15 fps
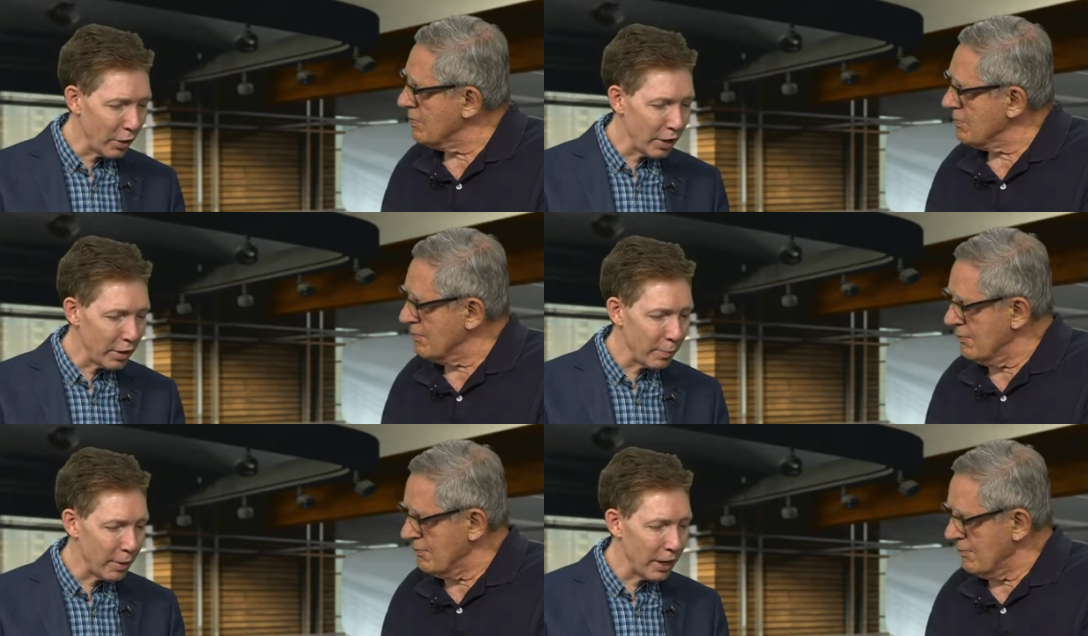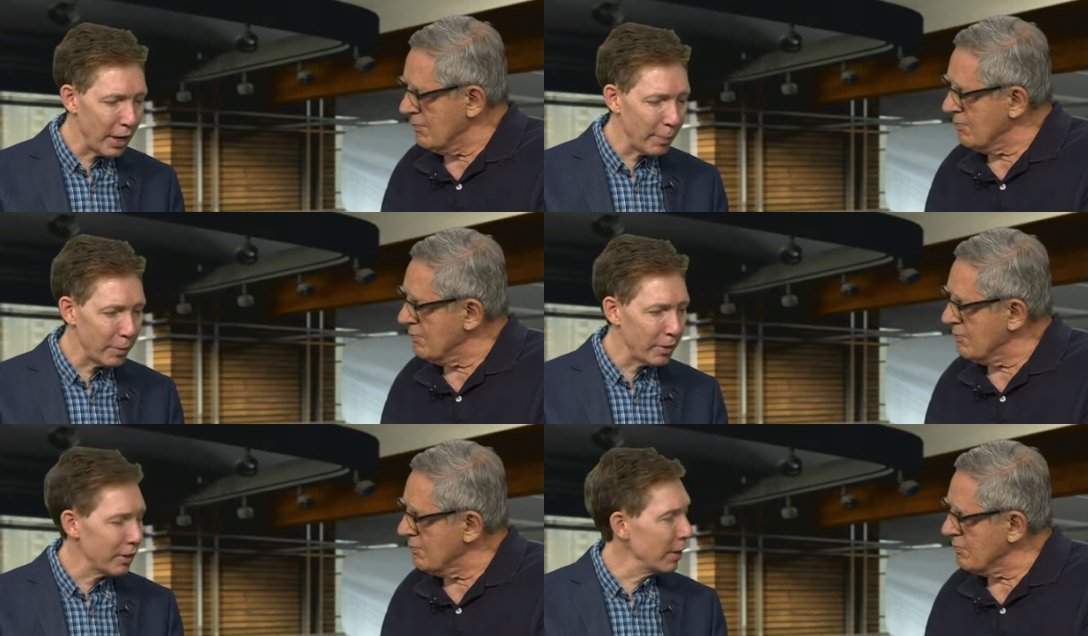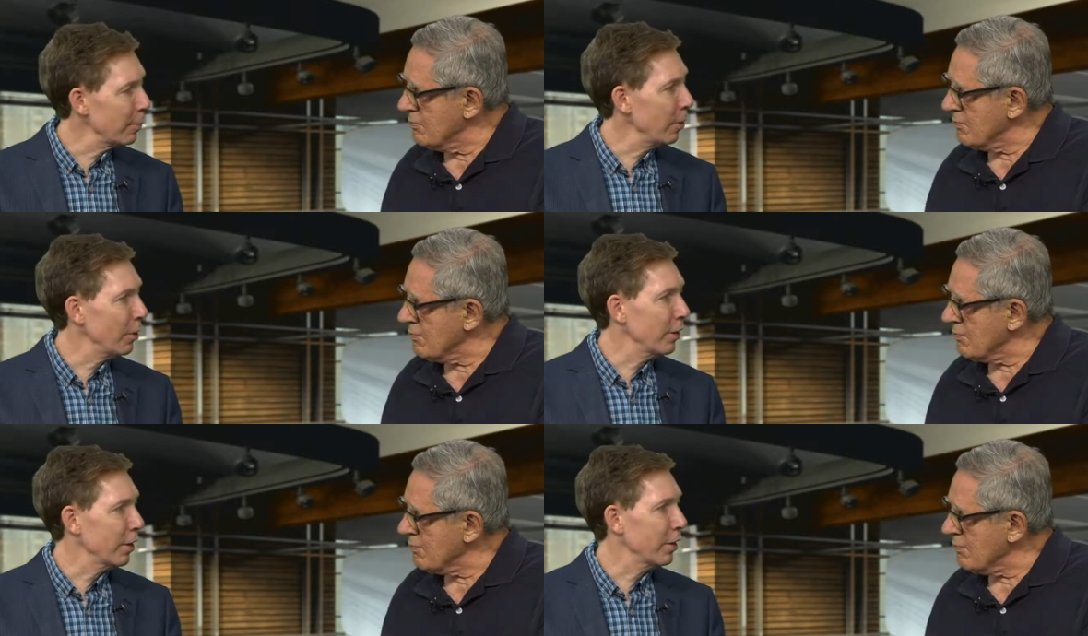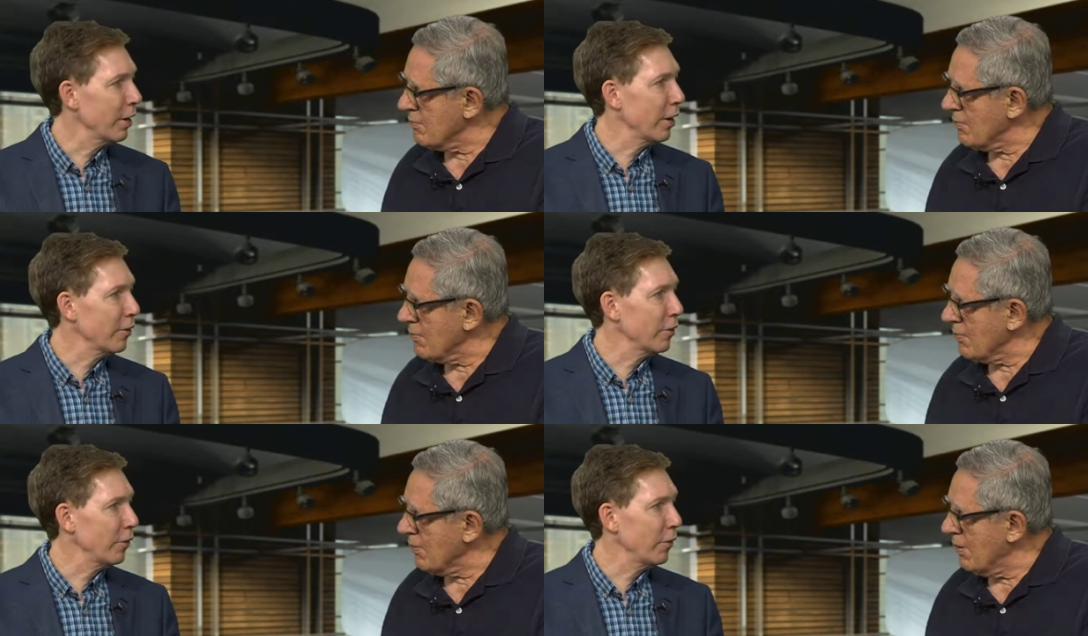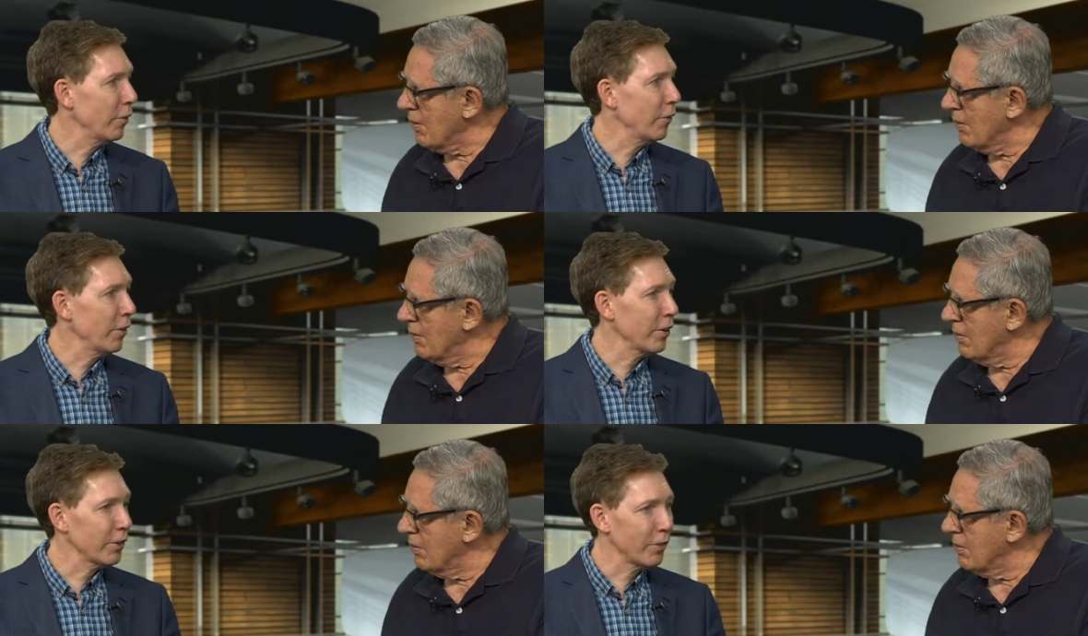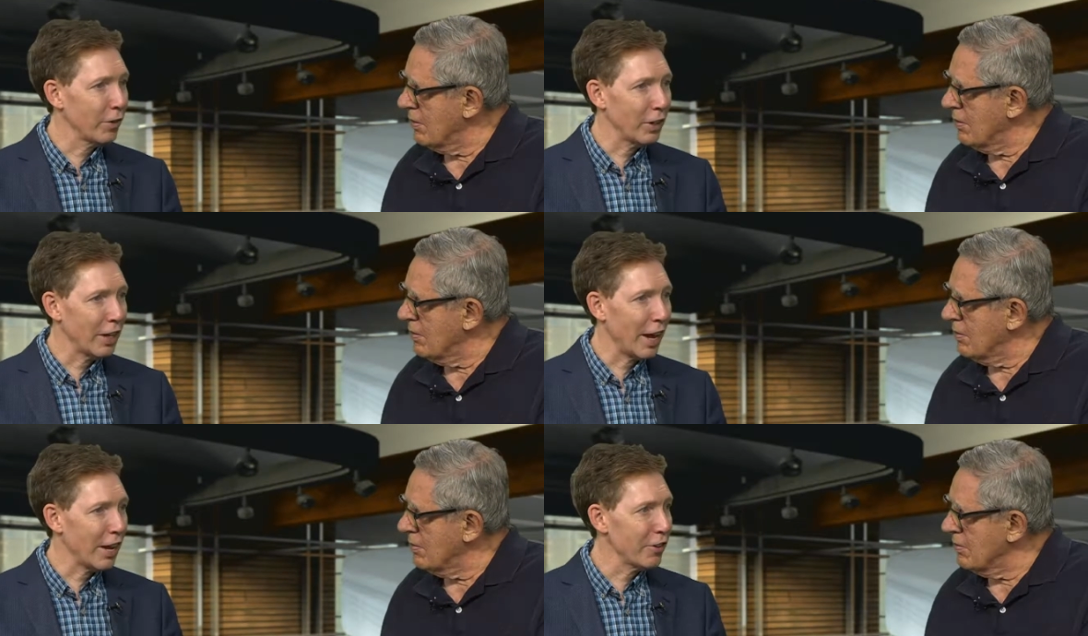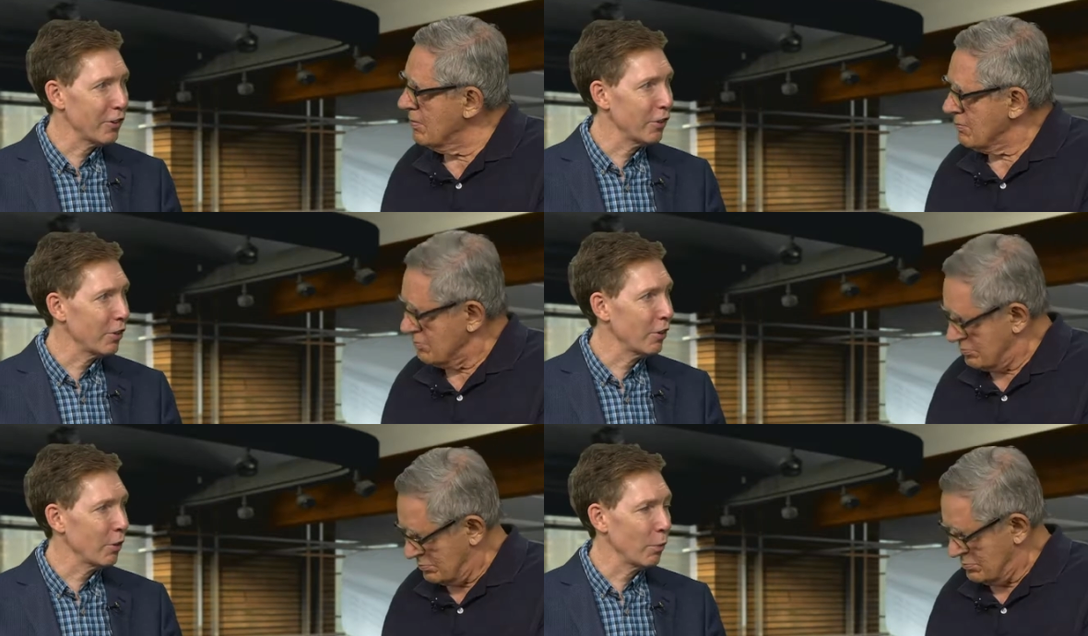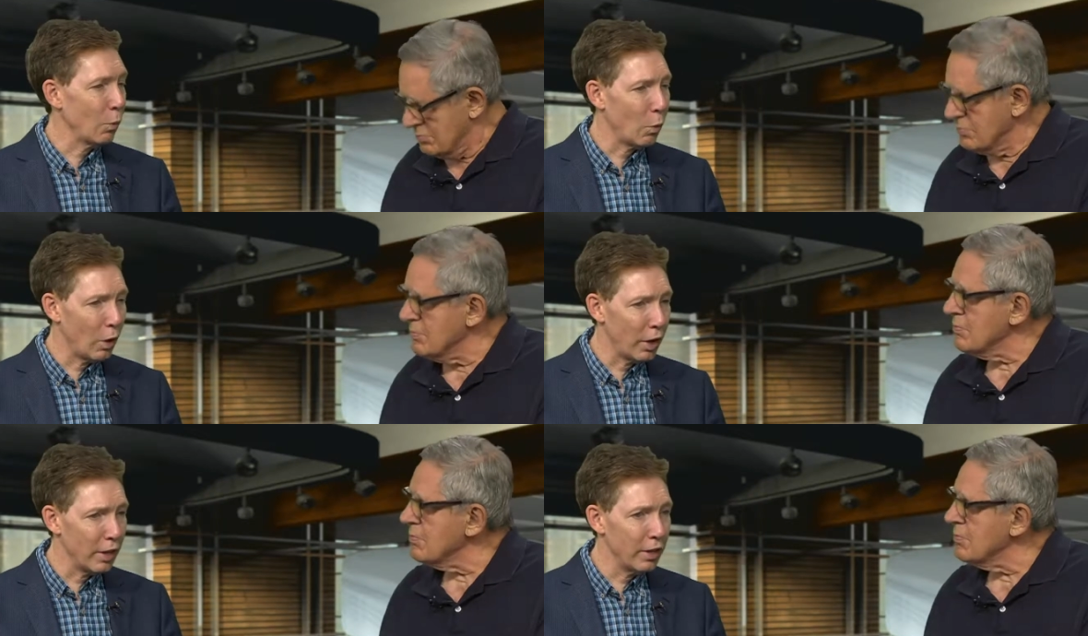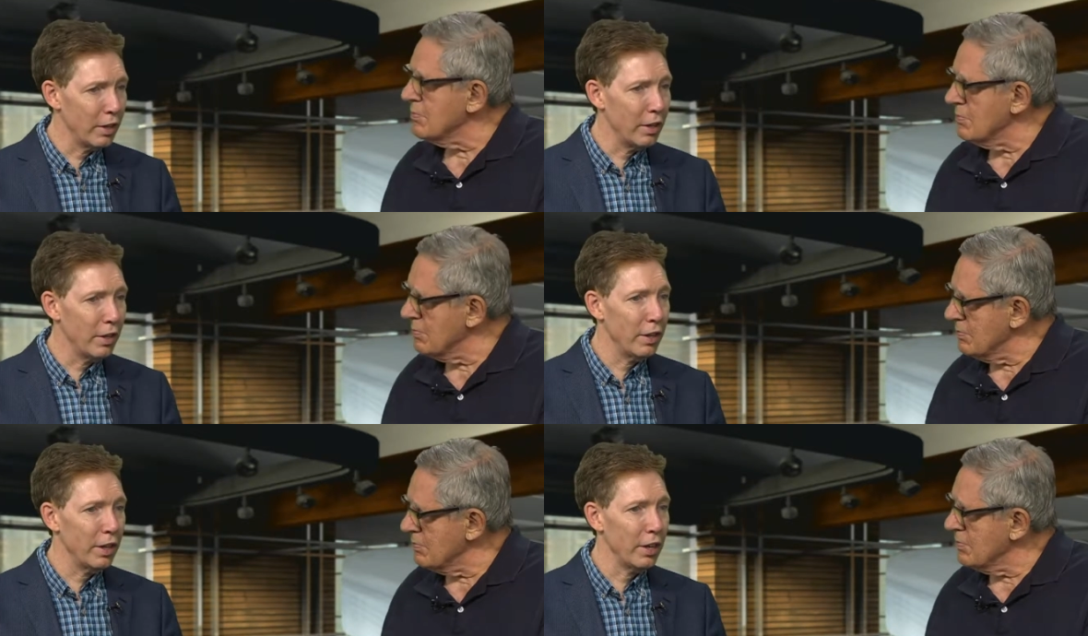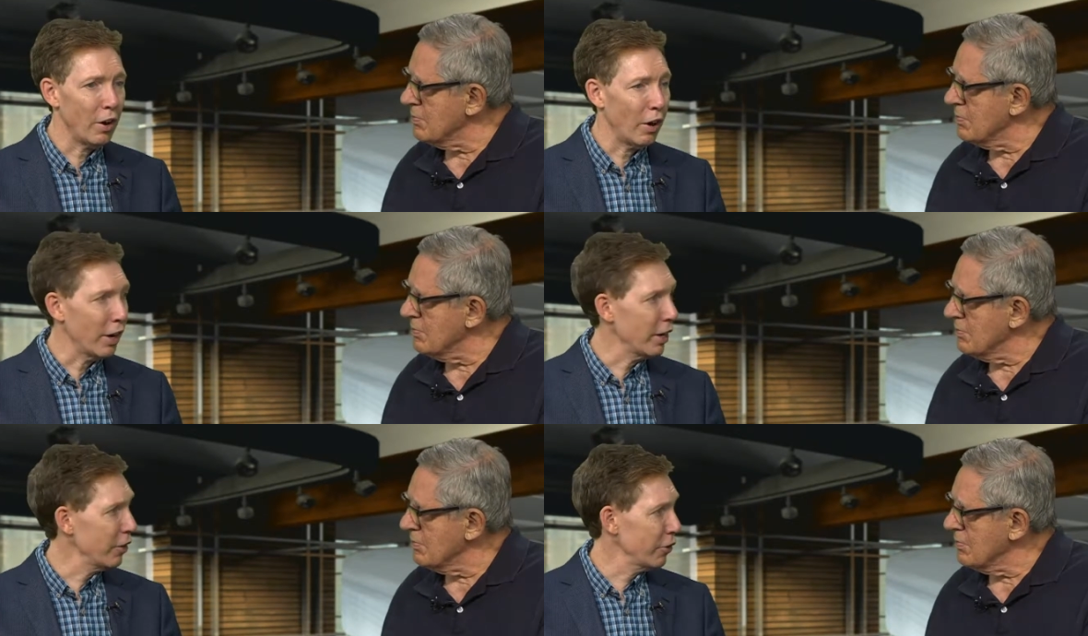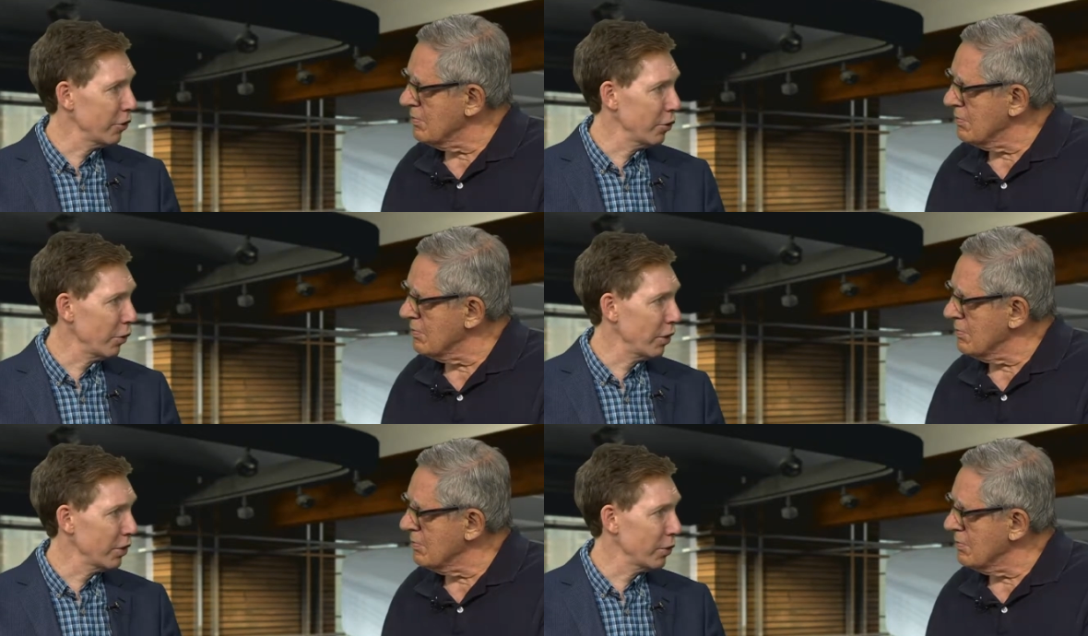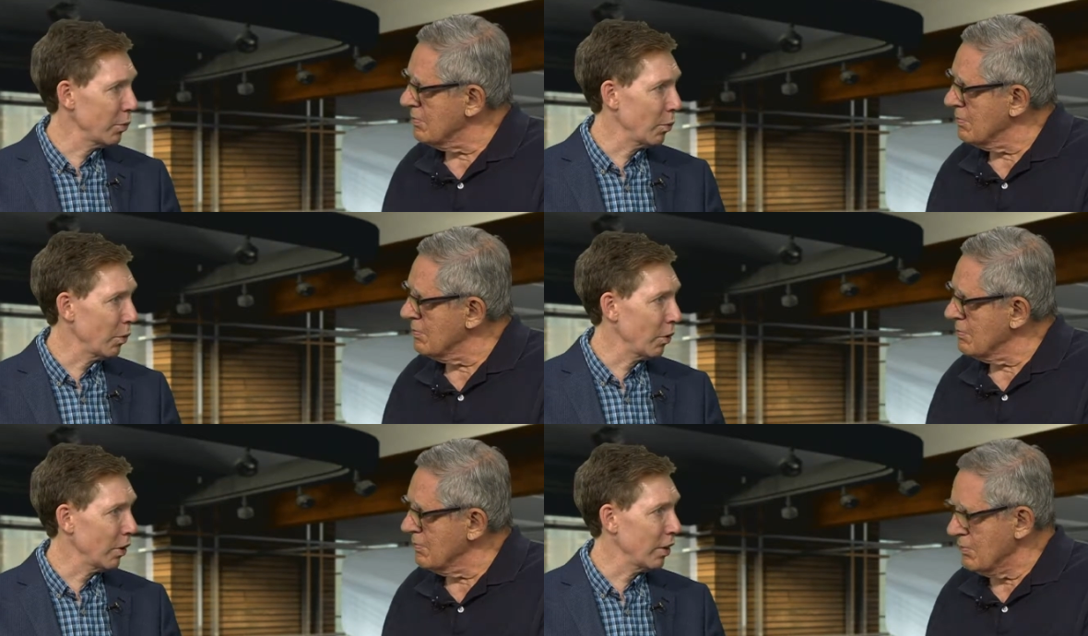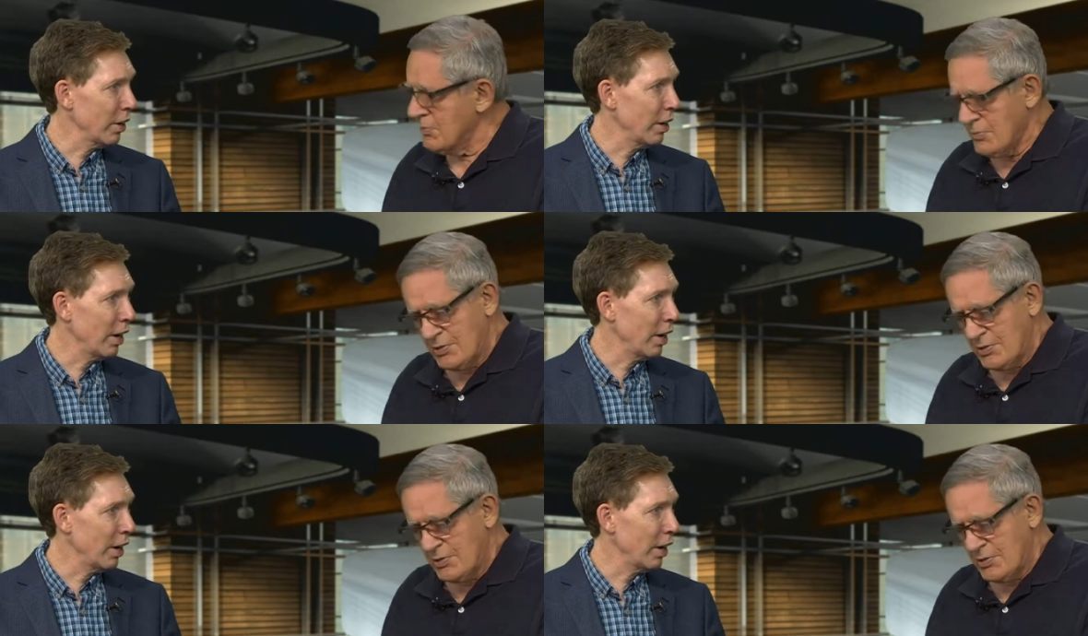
Speaker 1: at the Minneapolis St. Paul International Film Festival last year. It won mm the Audience Choice Award.